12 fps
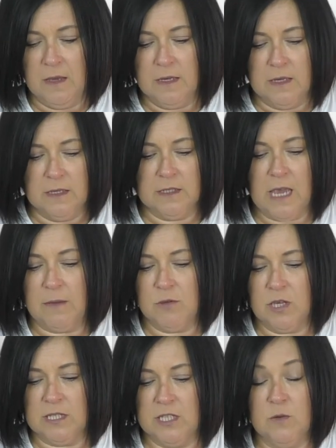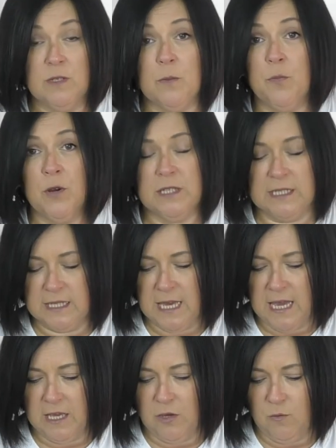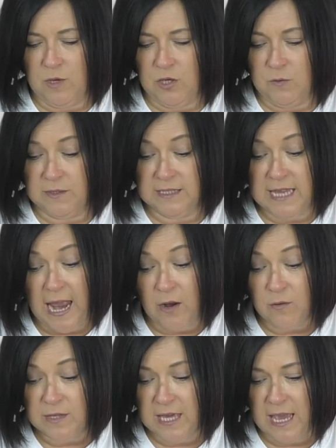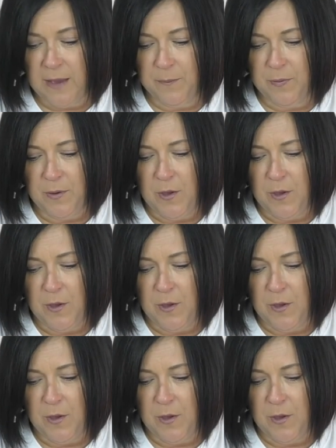So I'm just using Pritt stick. You can use sellotape,